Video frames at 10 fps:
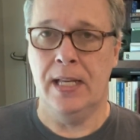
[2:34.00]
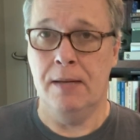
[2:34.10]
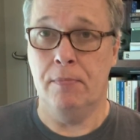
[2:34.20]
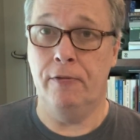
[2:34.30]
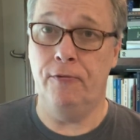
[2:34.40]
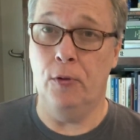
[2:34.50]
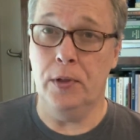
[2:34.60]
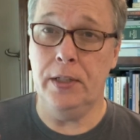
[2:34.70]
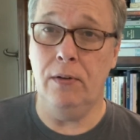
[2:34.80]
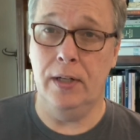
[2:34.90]
before
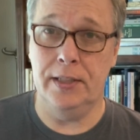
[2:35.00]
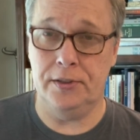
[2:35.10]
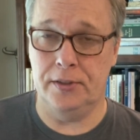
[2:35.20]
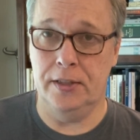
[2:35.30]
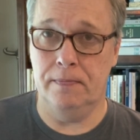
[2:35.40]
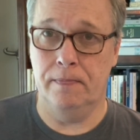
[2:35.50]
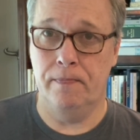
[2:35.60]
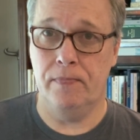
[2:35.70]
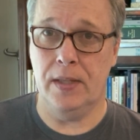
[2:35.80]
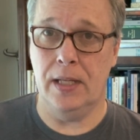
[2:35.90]
you list them,
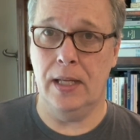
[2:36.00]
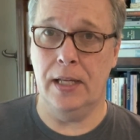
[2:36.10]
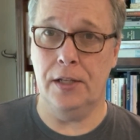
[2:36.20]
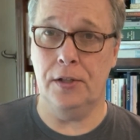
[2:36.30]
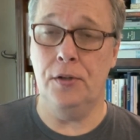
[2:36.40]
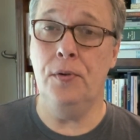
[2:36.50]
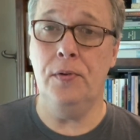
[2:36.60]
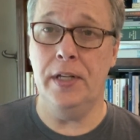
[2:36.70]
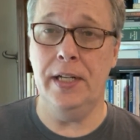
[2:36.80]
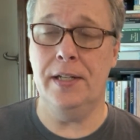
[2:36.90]
you
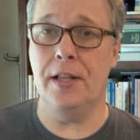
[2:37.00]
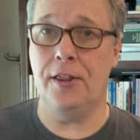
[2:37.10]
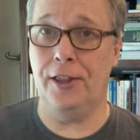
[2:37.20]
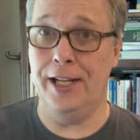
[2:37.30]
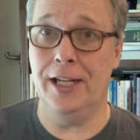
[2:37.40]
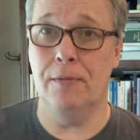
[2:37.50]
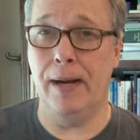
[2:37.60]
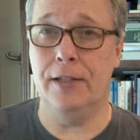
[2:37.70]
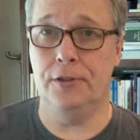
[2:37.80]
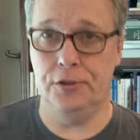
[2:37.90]
need to think
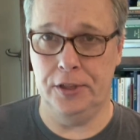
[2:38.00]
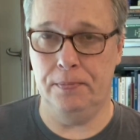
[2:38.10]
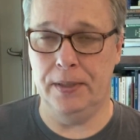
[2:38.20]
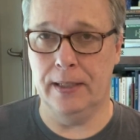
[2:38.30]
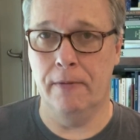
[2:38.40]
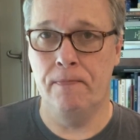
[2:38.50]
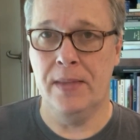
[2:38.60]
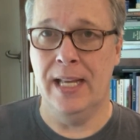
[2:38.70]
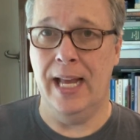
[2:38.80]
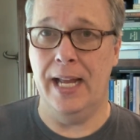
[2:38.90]
about your shipping
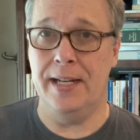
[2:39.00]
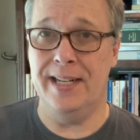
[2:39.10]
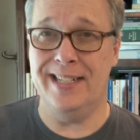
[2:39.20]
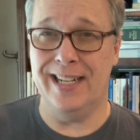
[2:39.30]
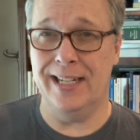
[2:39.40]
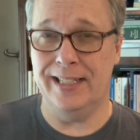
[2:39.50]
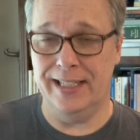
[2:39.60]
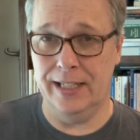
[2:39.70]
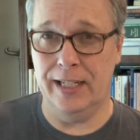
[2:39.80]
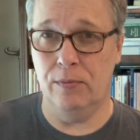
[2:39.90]
and need to kind of
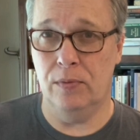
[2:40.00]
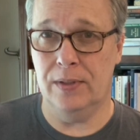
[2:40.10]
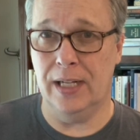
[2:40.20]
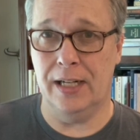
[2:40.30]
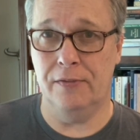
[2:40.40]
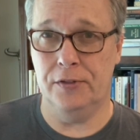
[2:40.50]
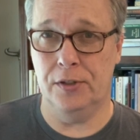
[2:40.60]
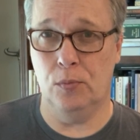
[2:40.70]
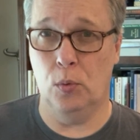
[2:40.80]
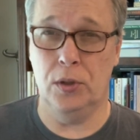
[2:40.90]
get a kind of your
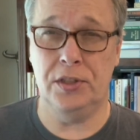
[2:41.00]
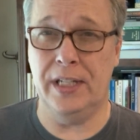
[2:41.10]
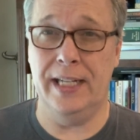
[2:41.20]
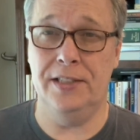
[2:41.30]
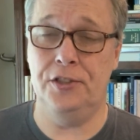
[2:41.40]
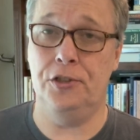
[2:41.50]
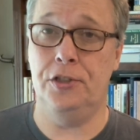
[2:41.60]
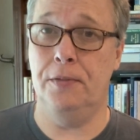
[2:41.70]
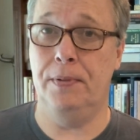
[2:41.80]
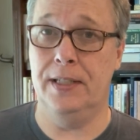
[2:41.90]
worst case
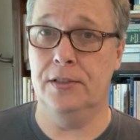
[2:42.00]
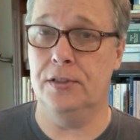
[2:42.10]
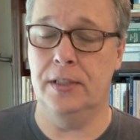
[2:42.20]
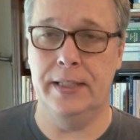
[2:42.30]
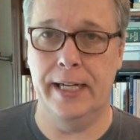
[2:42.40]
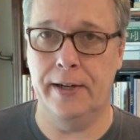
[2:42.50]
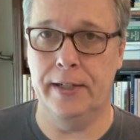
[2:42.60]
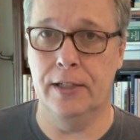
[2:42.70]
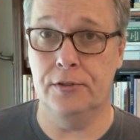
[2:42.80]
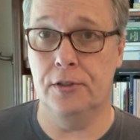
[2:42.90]
shipping
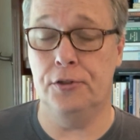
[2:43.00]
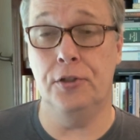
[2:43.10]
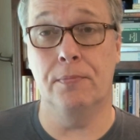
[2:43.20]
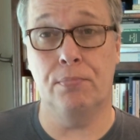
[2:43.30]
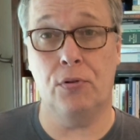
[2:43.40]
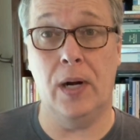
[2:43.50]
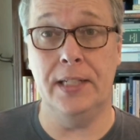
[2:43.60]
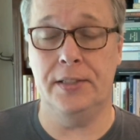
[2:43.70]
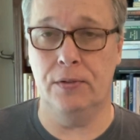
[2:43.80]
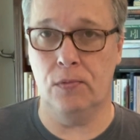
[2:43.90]
scenario so that you can
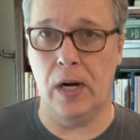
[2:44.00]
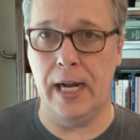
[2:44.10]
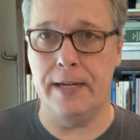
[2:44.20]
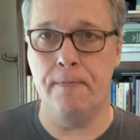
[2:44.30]
price it right.